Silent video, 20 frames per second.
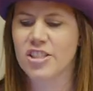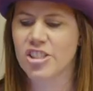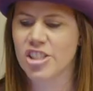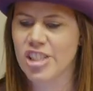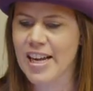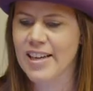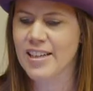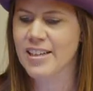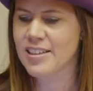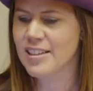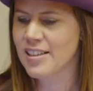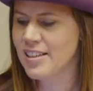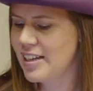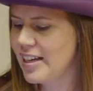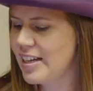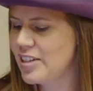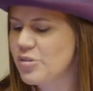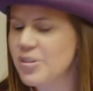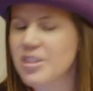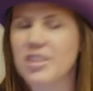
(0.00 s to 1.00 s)
check,
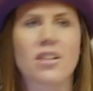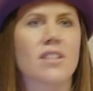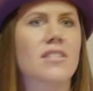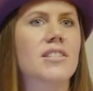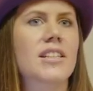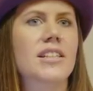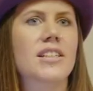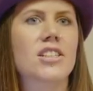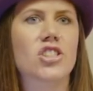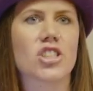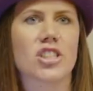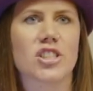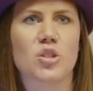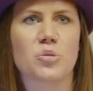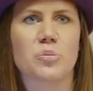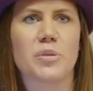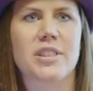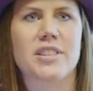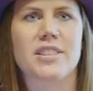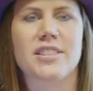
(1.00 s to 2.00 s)
and resulting
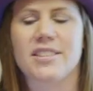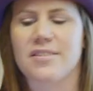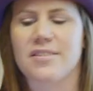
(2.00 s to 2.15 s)
adjustments.